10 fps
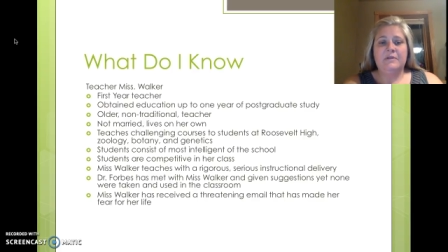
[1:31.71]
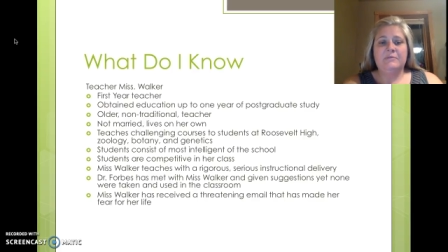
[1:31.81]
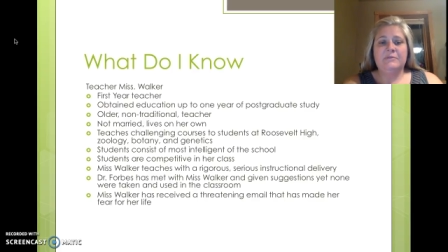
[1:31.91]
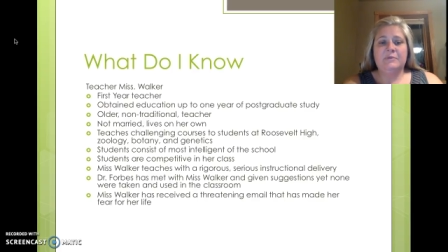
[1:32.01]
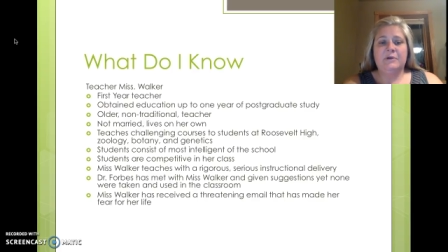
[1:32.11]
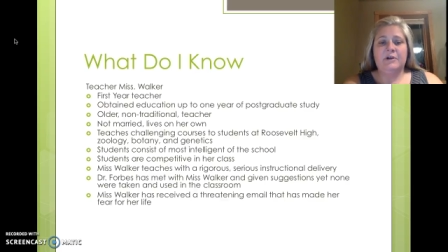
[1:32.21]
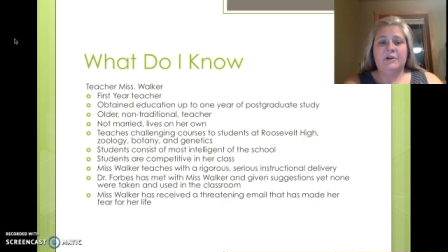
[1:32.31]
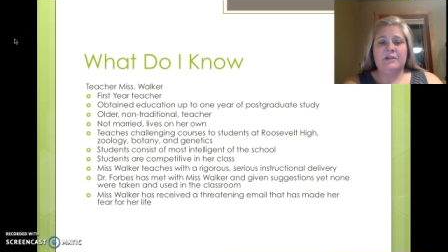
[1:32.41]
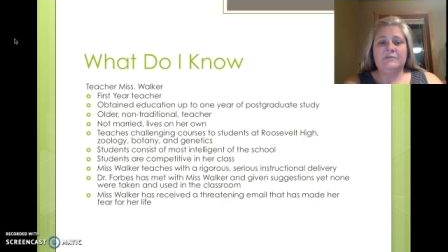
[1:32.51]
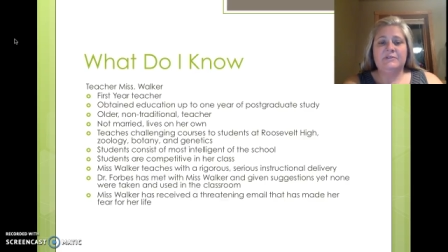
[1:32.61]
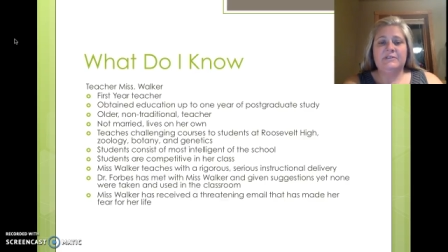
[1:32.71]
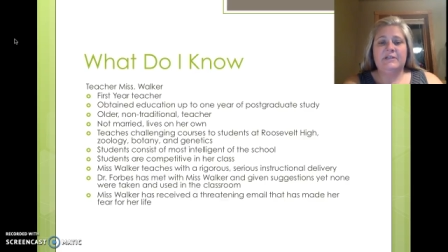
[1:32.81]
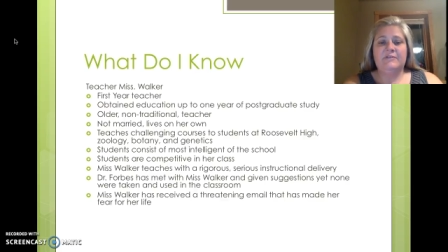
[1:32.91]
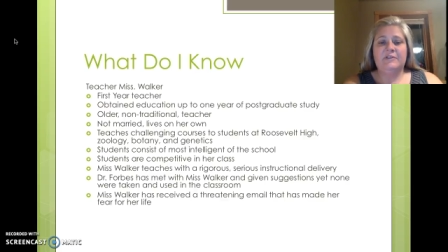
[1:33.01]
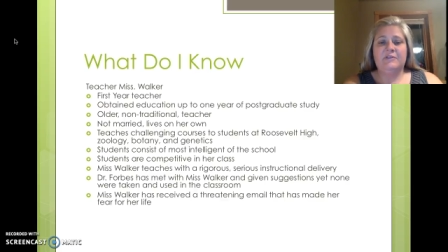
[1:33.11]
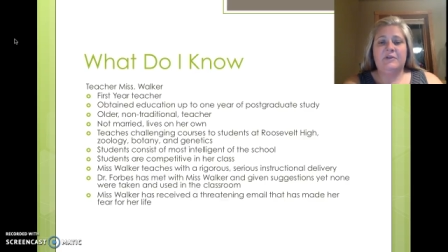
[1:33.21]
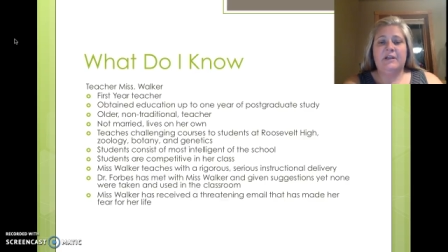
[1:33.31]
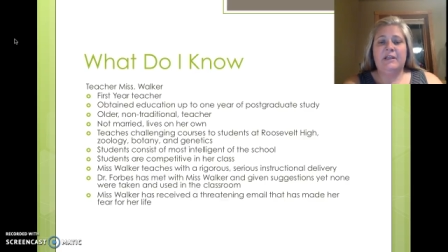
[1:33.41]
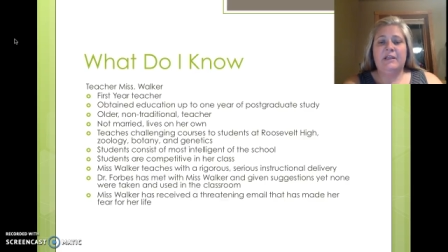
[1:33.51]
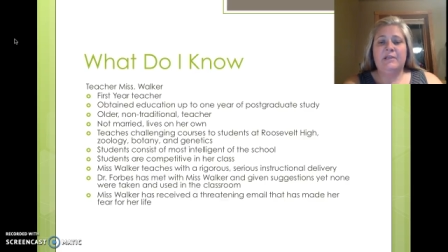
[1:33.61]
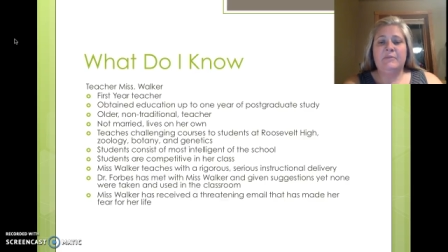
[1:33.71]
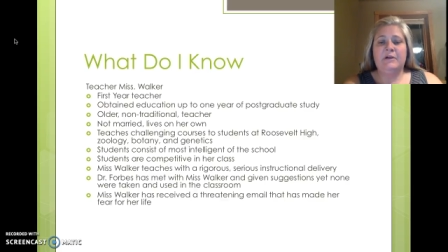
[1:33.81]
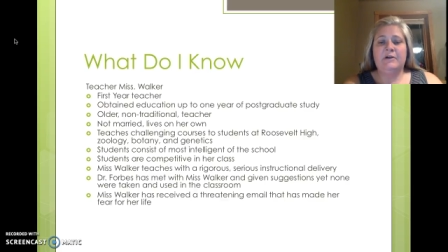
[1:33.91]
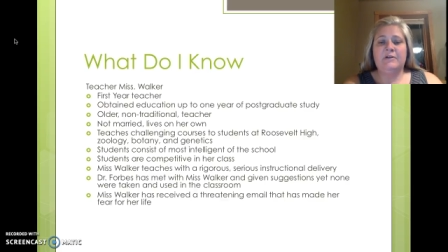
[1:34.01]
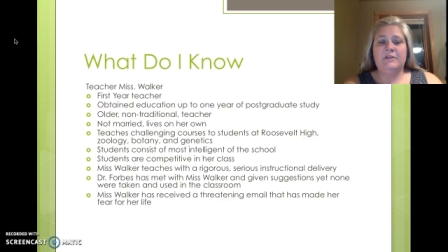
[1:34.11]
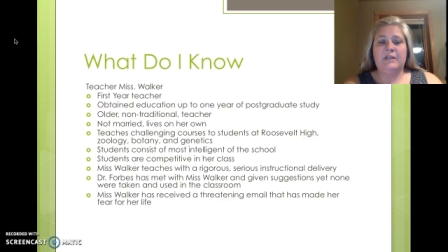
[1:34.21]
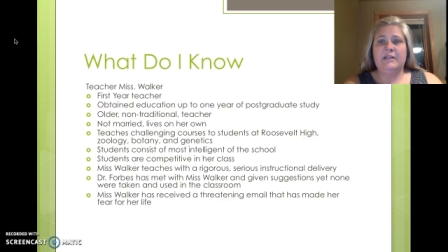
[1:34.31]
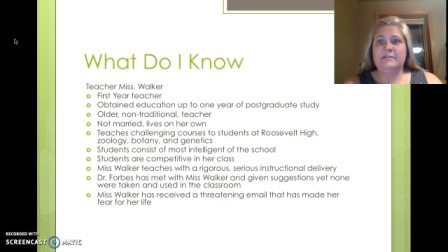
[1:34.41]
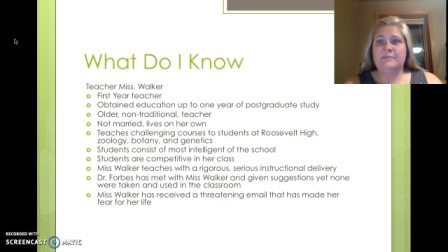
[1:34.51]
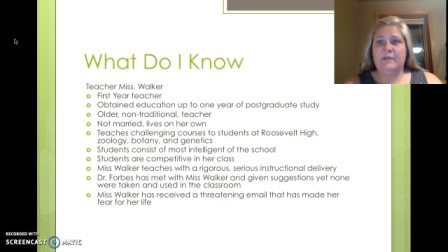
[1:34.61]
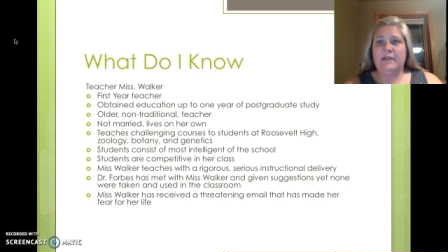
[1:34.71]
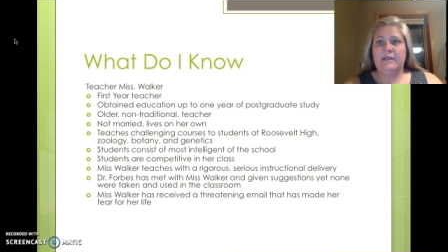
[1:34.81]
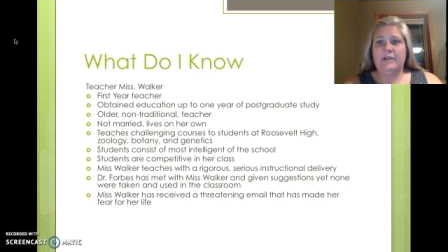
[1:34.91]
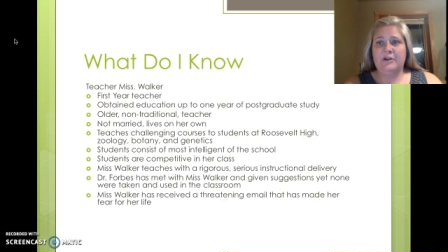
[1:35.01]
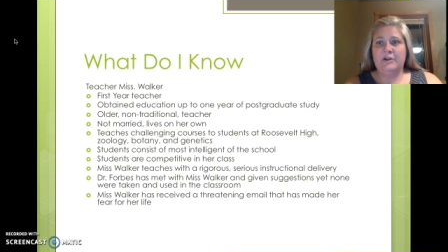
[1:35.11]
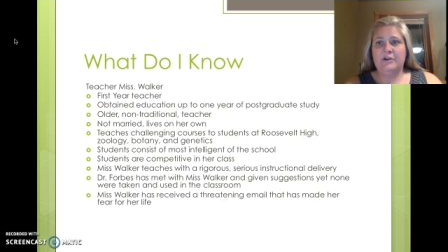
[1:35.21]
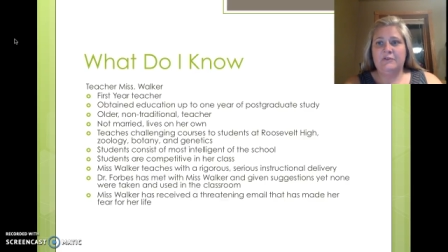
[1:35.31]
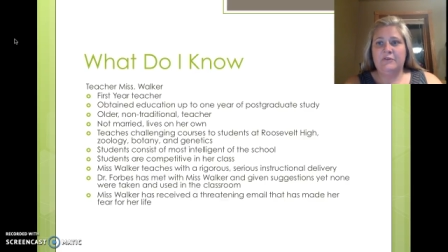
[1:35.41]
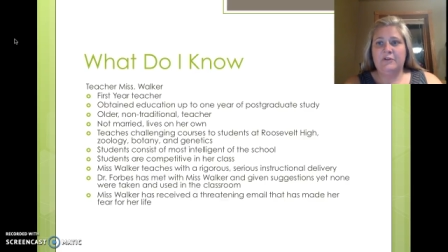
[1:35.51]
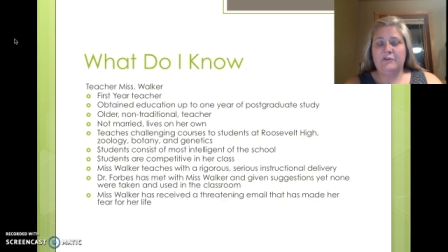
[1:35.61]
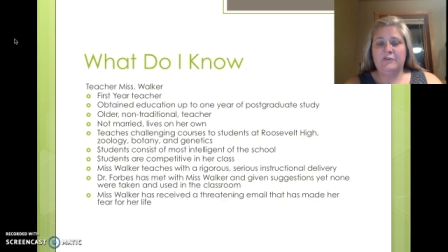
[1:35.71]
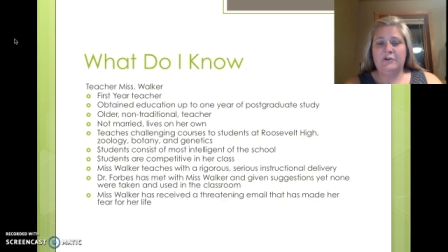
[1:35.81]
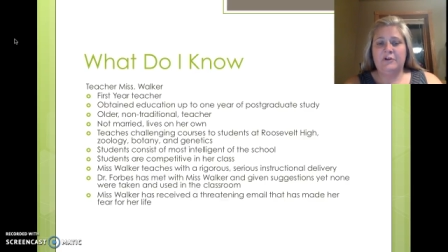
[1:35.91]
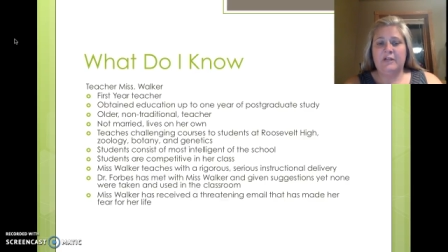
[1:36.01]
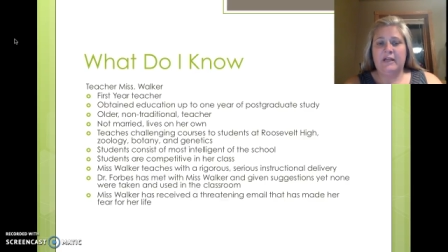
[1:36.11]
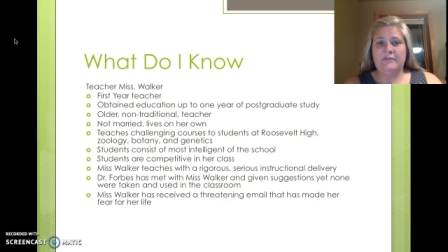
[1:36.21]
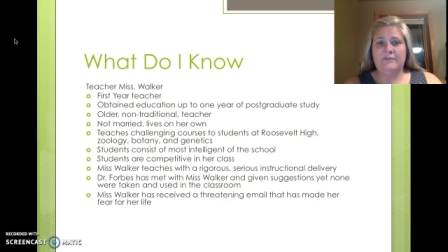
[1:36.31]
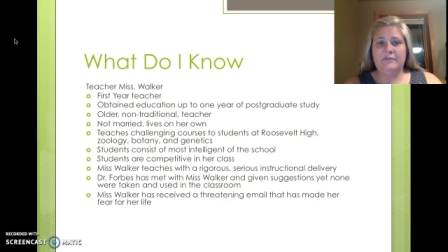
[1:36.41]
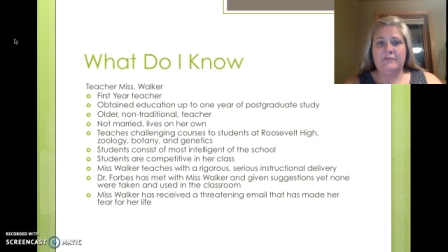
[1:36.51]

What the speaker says: Miss Walker has received a threatening email that has made her fear for her life.